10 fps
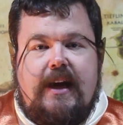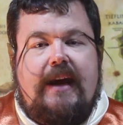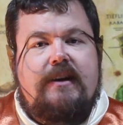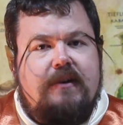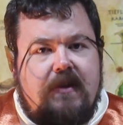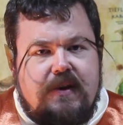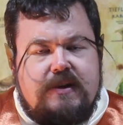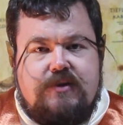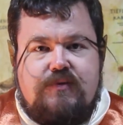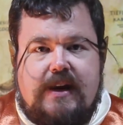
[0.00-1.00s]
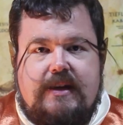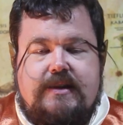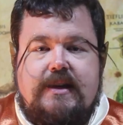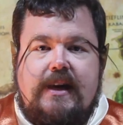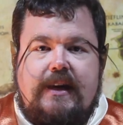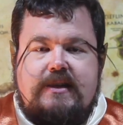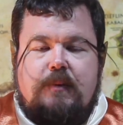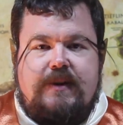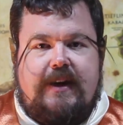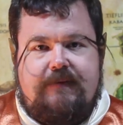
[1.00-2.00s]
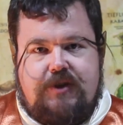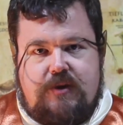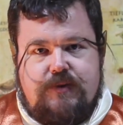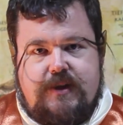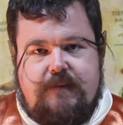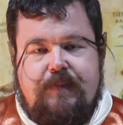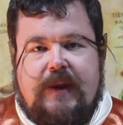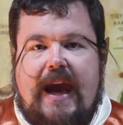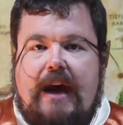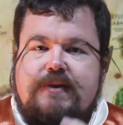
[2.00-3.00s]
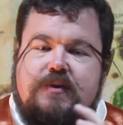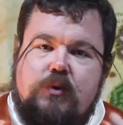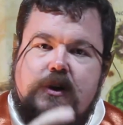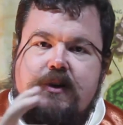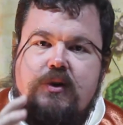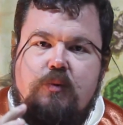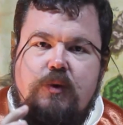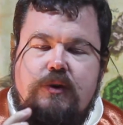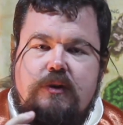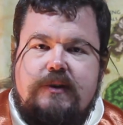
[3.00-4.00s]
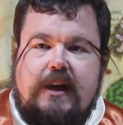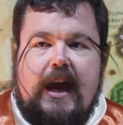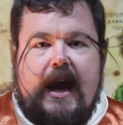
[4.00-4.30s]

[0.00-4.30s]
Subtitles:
And this race is the one that I've chosen. How does it work in your world?